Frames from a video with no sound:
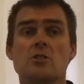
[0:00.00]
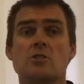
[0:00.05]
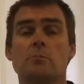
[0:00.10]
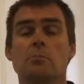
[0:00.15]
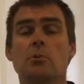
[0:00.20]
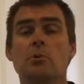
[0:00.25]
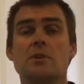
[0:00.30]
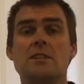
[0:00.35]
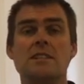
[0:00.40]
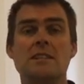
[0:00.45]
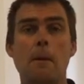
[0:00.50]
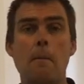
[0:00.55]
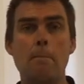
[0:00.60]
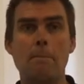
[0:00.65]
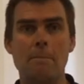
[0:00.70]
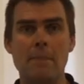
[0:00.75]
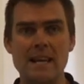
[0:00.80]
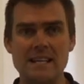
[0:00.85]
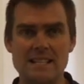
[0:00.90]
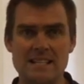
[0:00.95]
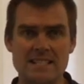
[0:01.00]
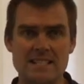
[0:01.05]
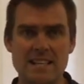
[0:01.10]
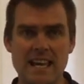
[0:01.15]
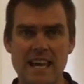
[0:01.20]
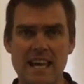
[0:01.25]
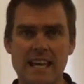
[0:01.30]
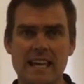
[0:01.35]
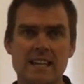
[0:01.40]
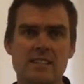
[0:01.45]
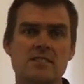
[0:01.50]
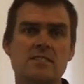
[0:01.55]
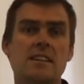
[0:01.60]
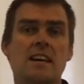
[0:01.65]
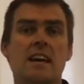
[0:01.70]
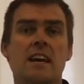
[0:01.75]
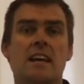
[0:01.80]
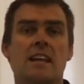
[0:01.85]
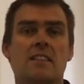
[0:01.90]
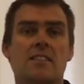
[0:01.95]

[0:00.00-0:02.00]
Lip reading: to put in the better sands,